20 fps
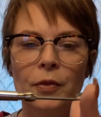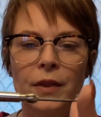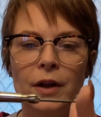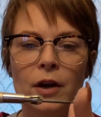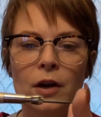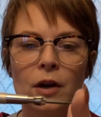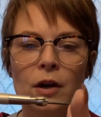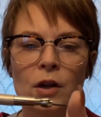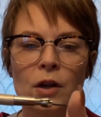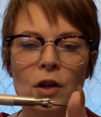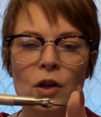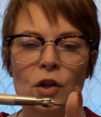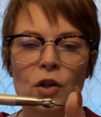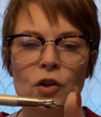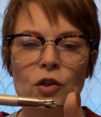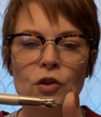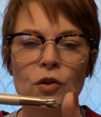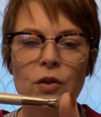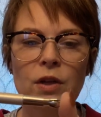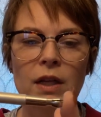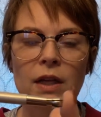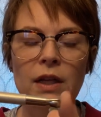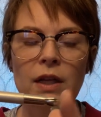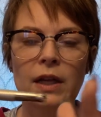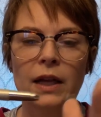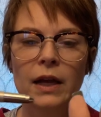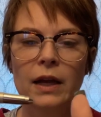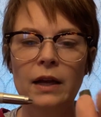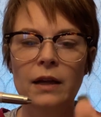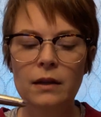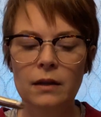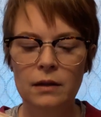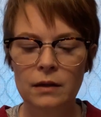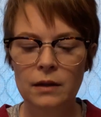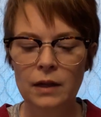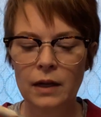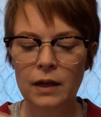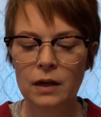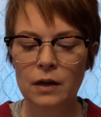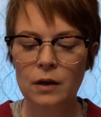there. You can get
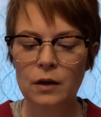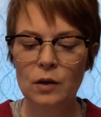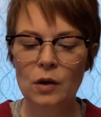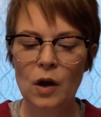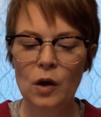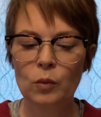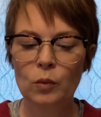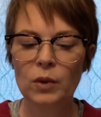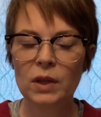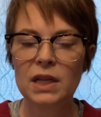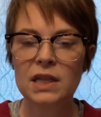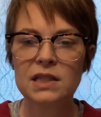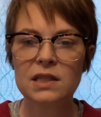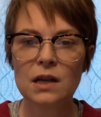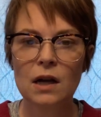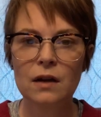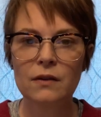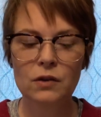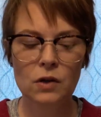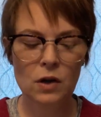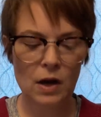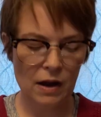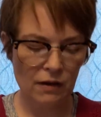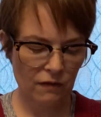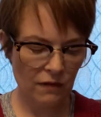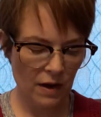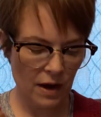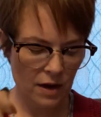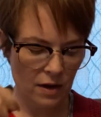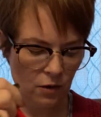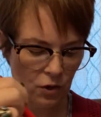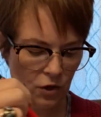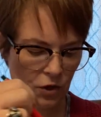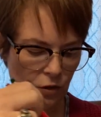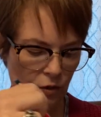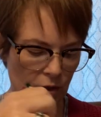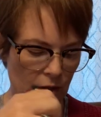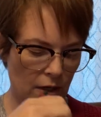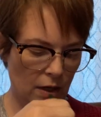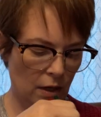like a, a really soft graphite, or
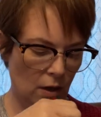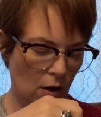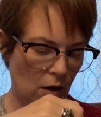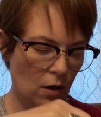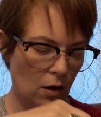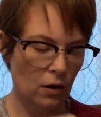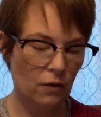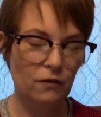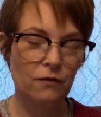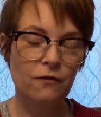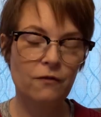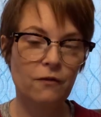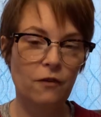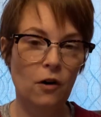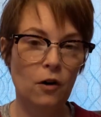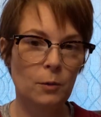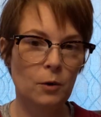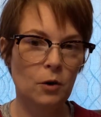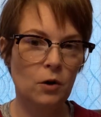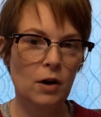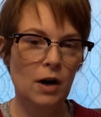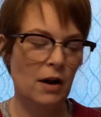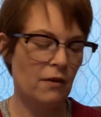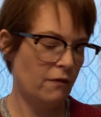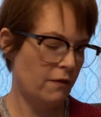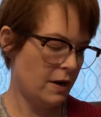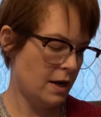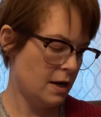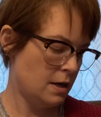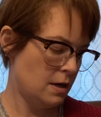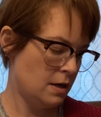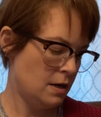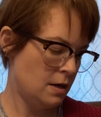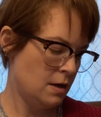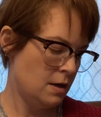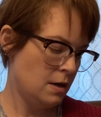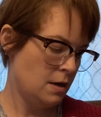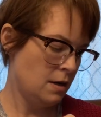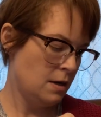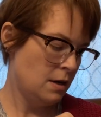you can get a hard, firmer graphite.
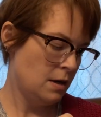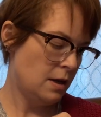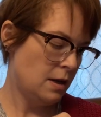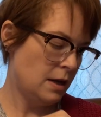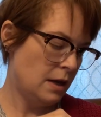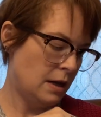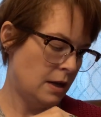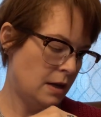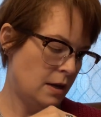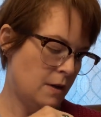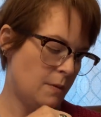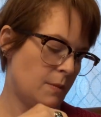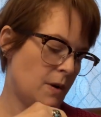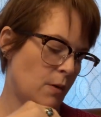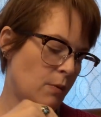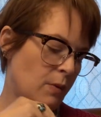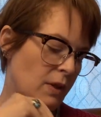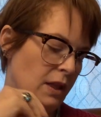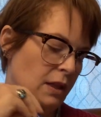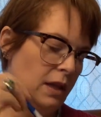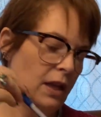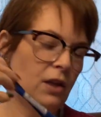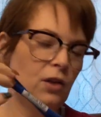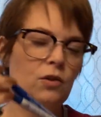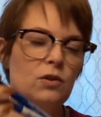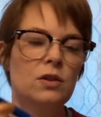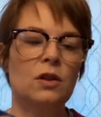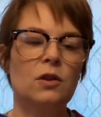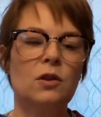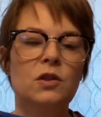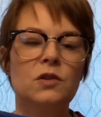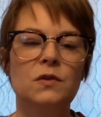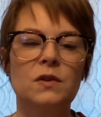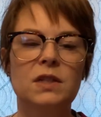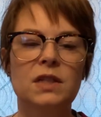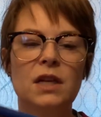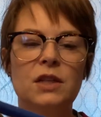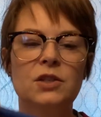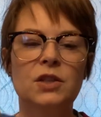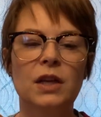And um, I really like using those for
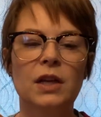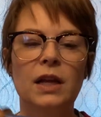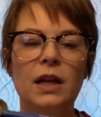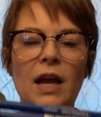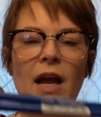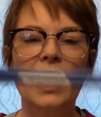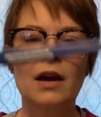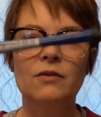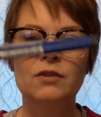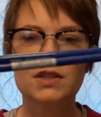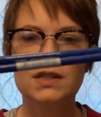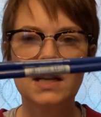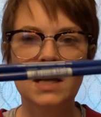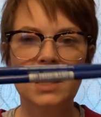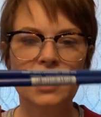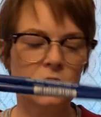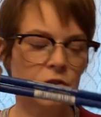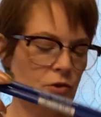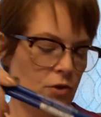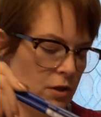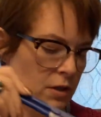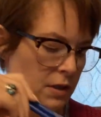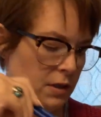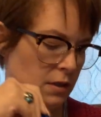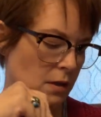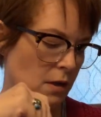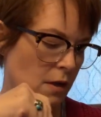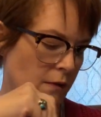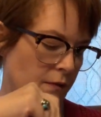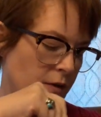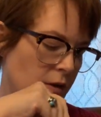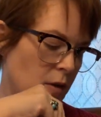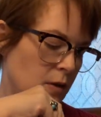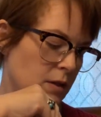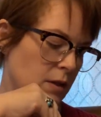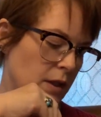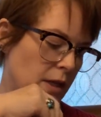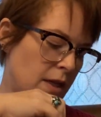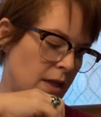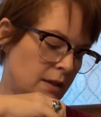sketching, and I have just extras of
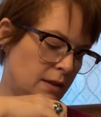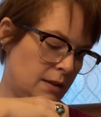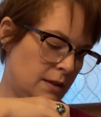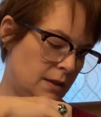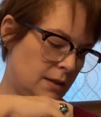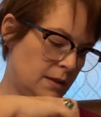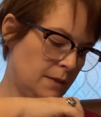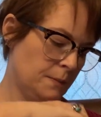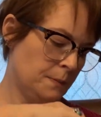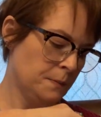those leads